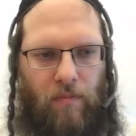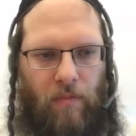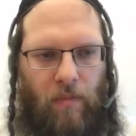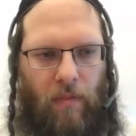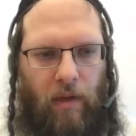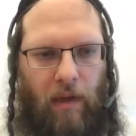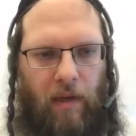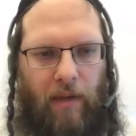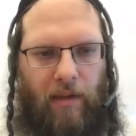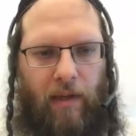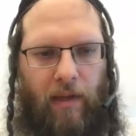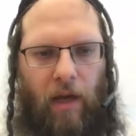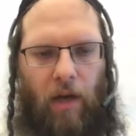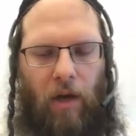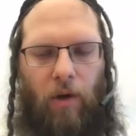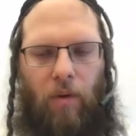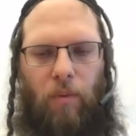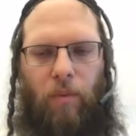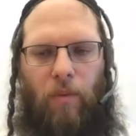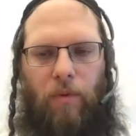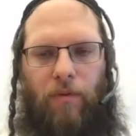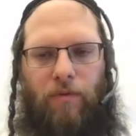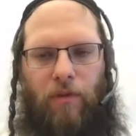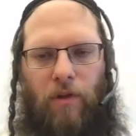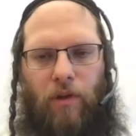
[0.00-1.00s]
And now
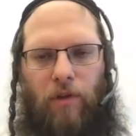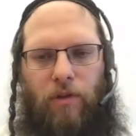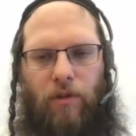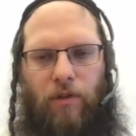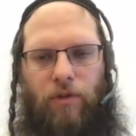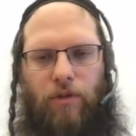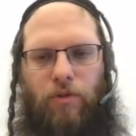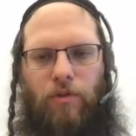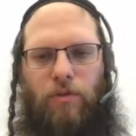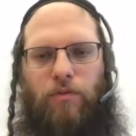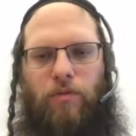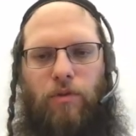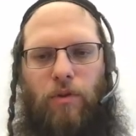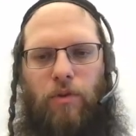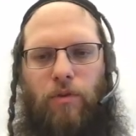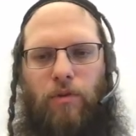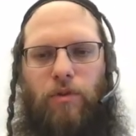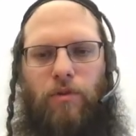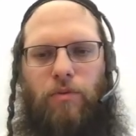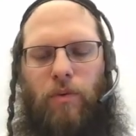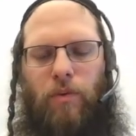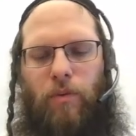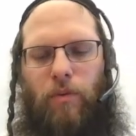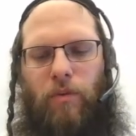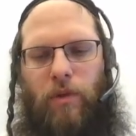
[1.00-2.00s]
we've got 2
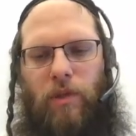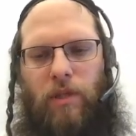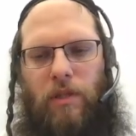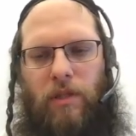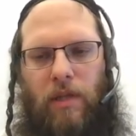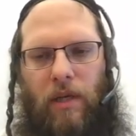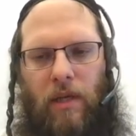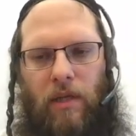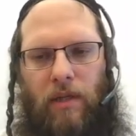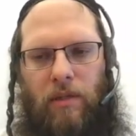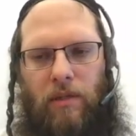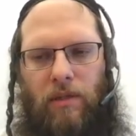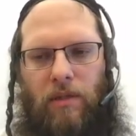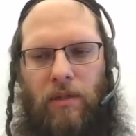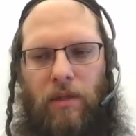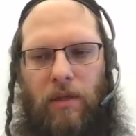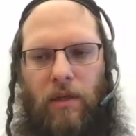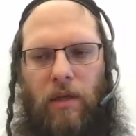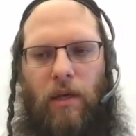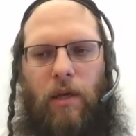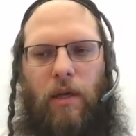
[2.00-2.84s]
rows, one with the signs